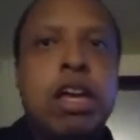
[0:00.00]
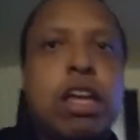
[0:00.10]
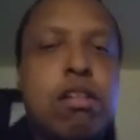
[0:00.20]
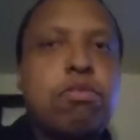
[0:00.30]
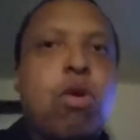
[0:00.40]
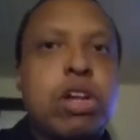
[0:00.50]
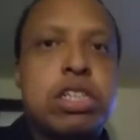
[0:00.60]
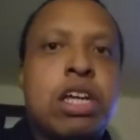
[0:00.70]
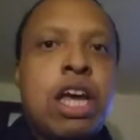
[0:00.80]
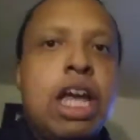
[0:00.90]
Now, of
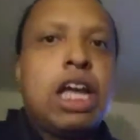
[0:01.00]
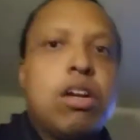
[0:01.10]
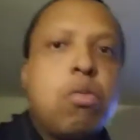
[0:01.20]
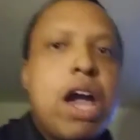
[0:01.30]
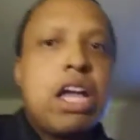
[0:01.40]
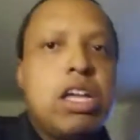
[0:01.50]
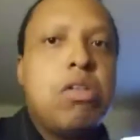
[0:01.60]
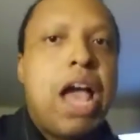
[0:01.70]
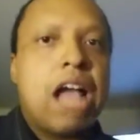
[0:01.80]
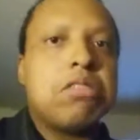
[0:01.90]
course, in a way,
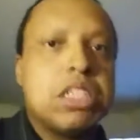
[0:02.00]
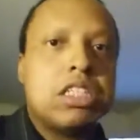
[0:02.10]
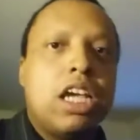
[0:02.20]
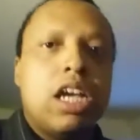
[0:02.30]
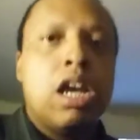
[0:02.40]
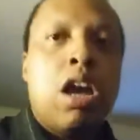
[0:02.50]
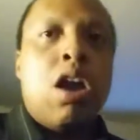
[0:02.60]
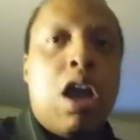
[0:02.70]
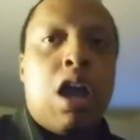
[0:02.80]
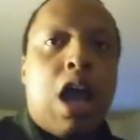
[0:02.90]
you have to see
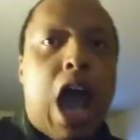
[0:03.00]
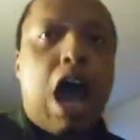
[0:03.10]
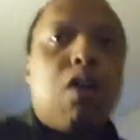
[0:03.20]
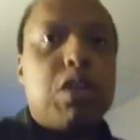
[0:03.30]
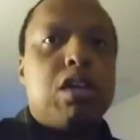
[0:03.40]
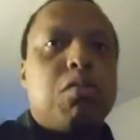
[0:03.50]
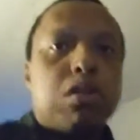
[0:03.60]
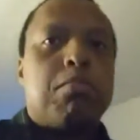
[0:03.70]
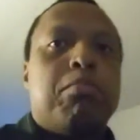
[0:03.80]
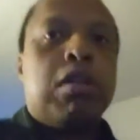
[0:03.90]
how you
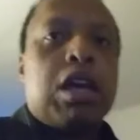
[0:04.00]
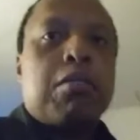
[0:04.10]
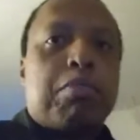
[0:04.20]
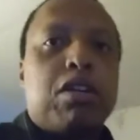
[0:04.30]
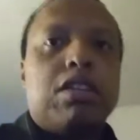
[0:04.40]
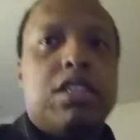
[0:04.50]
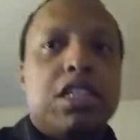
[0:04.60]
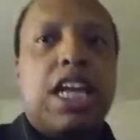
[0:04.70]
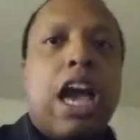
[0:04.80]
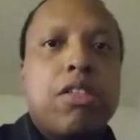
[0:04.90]
would put it
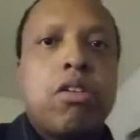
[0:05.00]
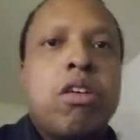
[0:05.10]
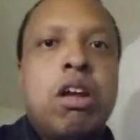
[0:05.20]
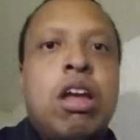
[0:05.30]
together,